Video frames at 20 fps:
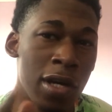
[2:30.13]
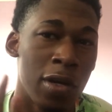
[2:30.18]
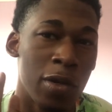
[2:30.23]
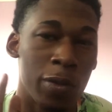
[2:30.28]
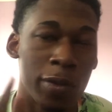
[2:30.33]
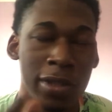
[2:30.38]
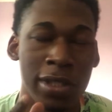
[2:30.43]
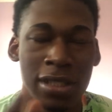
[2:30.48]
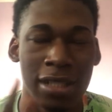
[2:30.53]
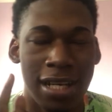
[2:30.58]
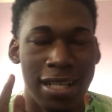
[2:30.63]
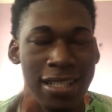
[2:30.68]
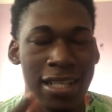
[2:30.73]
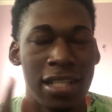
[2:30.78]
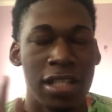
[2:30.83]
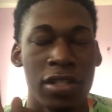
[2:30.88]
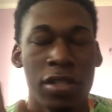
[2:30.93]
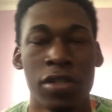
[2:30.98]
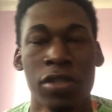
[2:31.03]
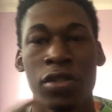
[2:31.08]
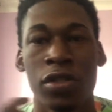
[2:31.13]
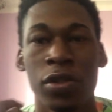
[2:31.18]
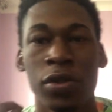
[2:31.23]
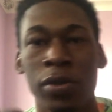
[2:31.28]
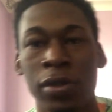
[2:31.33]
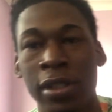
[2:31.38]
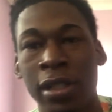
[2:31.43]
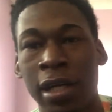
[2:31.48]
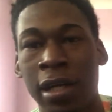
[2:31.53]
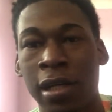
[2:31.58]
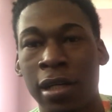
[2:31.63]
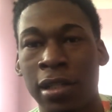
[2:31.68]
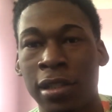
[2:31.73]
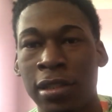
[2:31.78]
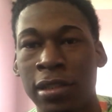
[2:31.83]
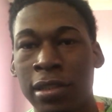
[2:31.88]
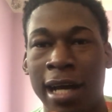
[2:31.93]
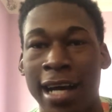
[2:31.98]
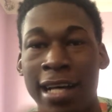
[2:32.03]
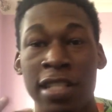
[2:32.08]
which, as I just told y'all,
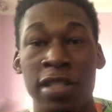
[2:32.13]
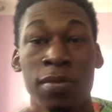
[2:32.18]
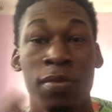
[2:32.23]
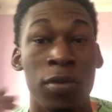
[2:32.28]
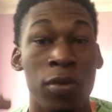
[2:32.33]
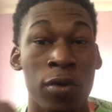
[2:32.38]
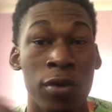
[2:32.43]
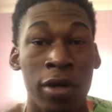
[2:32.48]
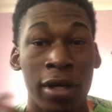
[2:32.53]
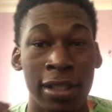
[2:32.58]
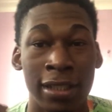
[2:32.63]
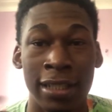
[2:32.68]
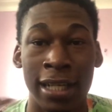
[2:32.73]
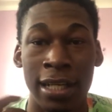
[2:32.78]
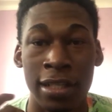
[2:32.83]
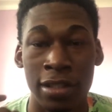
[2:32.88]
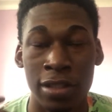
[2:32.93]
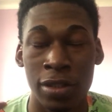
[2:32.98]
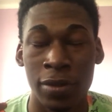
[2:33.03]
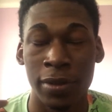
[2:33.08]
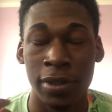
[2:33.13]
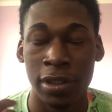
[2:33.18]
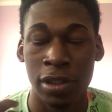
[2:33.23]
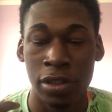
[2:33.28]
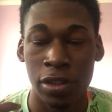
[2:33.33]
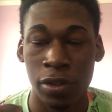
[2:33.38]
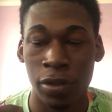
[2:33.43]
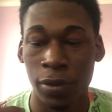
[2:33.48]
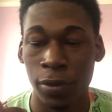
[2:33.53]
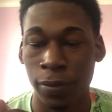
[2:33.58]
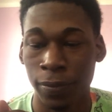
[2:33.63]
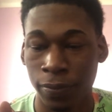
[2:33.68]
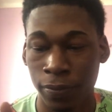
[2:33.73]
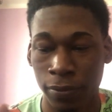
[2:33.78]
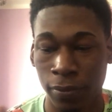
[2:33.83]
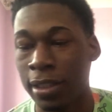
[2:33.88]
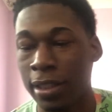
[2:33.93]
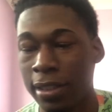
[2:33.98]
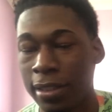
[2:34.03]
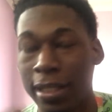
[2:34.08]
has more attached to it. So
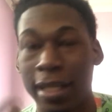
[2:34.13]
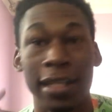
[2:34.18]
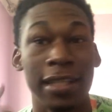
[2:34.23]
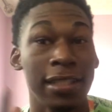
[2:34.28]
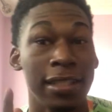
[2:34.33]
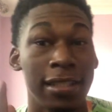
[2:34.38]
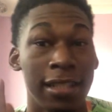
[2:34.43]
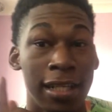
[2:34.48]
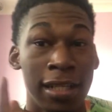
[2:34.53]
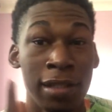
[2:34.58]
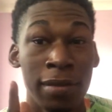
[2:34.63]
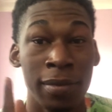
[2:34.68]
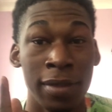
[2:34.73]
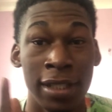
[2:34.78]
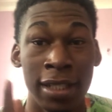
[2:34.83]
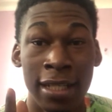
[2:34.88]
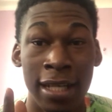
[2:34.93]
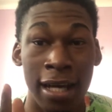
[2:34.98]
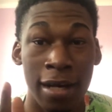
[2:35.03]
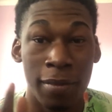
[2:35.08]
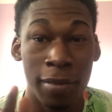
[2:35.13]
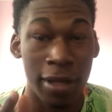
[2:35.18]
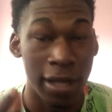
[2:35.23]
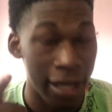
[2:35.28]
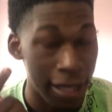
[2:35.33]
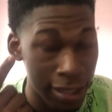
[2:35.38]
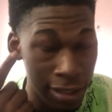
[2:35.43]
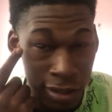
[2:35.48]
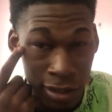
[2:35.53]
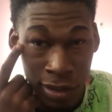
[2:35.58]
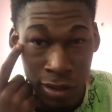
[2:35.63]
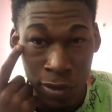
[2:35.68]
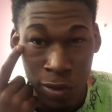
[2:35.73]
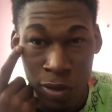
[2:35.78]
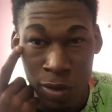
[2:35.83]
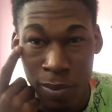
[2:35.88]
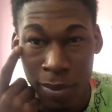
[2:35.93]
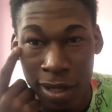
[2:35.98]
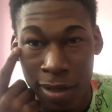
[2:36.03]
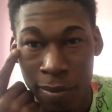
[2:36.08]
they didn't tell me that, but I had to use
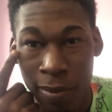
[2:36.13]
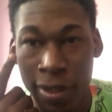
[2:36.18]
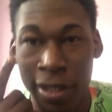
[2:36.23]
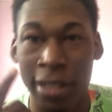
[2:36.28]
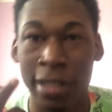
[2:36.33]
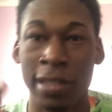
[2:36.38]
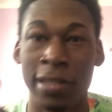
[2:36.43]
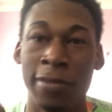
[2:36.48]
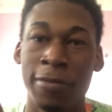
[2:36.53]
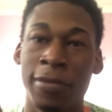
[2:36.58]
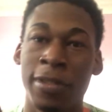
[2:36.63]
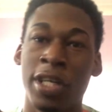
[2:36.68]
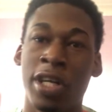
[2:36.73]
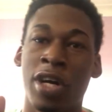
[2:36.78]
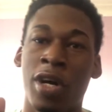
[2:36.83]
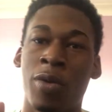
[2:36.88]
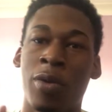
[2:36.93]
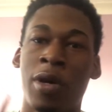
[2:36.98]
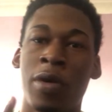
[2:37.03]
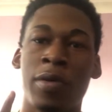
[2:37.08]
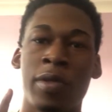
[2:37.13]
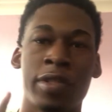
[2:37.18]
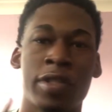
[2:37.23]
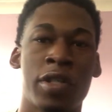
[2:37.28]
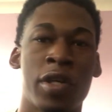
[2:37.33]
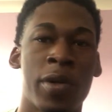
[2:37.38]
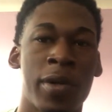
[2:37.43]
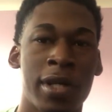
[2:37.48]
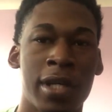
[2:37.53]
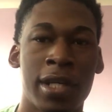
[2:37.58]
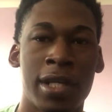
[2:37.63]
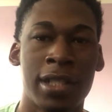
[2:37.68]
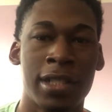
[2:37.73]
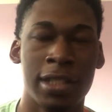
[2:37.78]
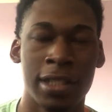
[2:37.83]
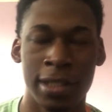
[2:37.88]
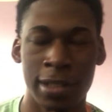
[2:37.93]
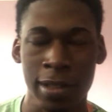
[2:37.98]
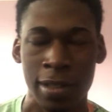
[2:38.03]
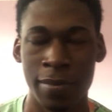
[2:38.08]
my brain to figure out what was going on,
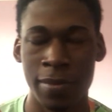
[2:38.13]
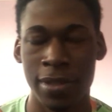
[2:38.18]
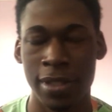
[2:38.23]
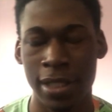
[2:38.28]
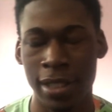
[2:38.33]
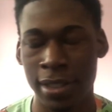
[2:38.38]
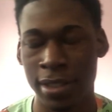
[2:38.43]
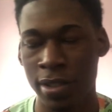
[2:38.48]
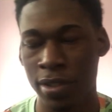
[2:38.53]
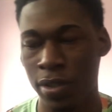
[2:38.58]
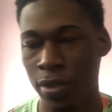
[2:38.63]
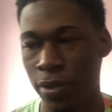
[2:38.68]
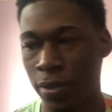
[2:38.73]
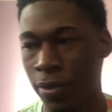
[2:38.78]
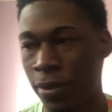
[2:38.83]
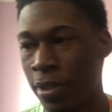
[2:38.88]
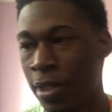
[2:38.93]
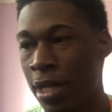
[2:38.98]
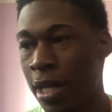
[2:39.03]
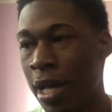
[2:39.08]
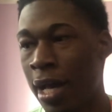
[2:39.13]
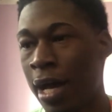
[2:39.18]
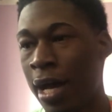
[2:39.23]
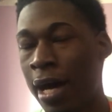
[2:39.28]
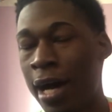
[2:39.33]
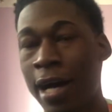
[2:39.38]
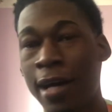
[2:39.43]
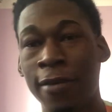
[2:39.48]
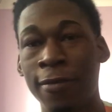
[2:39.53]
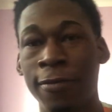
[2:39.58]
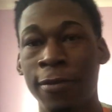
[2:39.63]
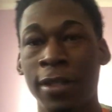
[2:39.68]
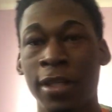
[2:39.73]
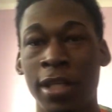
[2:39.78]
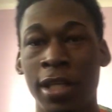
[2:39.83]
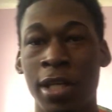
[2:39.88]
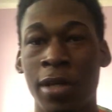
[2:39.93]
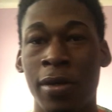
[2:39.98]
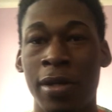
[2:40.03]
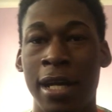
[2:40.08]
you know what I'm saying? So I
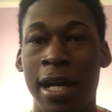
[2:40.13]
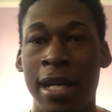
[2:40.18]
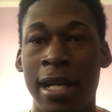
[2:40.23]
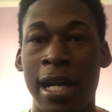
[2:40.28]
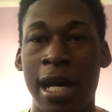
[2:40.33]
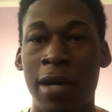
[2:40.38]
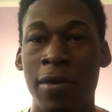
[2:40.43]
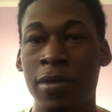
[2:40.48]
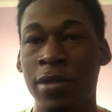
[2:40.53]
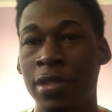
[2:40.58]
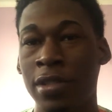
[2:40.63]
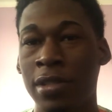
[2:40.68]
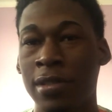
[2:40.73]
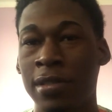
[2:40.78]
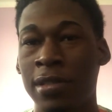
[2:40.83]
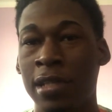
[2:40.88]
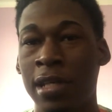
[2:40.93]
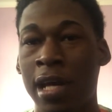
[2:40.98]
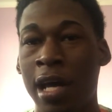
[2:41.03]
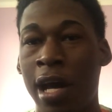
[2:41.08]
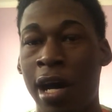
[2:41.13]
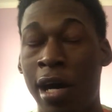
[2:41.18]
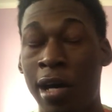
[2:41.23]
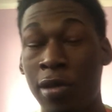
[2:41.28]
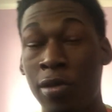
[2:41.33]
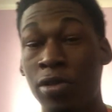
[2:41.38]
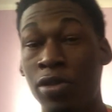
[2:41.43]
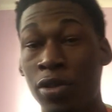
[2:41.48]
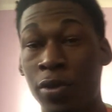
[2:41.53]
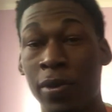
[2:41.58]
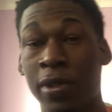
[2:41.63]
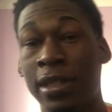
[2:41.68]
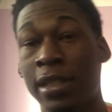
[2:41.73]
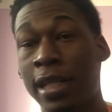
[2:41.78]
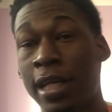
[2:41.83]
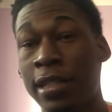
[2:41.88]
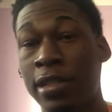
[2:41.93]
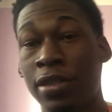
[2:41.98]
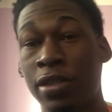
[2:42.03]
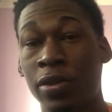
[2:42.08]
figured out that that was also
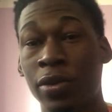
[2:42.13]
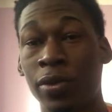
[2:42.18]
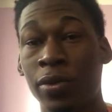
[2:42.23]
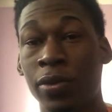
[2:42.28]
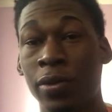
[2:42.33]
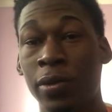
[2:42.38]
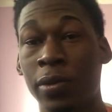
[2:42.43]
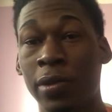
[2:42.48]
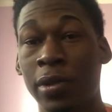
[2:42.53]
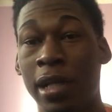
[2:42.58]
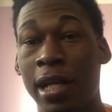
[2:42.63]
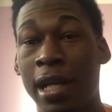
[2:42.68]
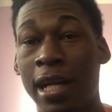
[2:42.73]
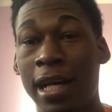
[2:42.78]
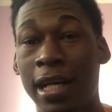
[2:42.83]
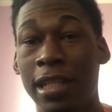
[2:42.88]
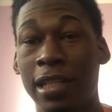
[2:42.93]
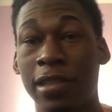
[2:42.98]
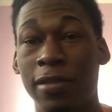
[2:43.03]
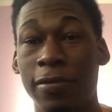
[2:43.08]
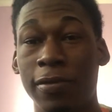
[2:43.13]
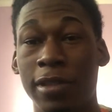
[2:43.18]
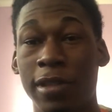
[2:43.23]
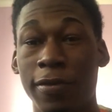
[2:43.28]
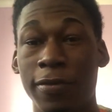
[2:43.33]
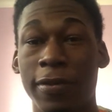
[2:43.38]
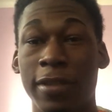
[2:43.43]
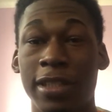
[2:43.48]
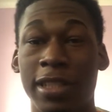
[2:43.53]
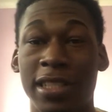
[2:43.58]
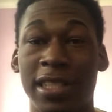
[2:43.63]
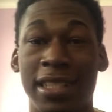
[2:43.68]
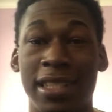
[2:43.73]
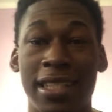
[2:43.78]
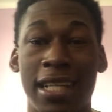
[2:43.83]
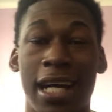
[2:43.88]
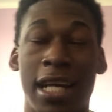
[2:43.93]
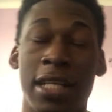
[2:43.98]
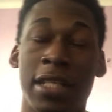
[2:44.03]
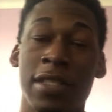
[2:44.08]
attached to lack of sufficient
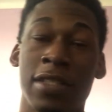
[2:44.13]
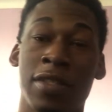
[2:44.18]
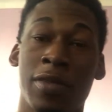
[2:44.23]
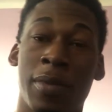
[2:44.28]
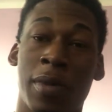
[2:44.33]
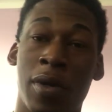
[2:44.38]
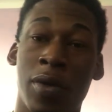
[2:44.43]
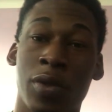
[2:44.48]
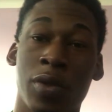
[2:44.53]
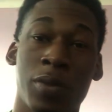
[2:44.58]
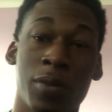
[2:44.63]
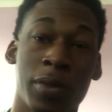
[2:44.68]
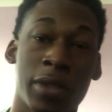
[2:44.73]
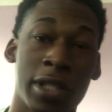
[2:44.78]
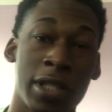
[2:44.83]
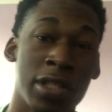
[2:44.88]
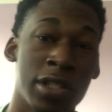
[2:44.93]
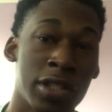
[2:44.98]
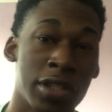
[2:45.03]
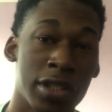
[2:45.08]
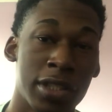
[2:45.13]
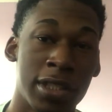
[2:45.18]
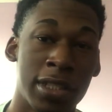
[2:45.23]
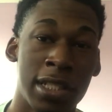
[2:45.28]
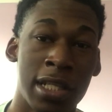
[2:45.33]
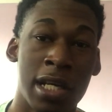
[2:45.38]
ties to my home country.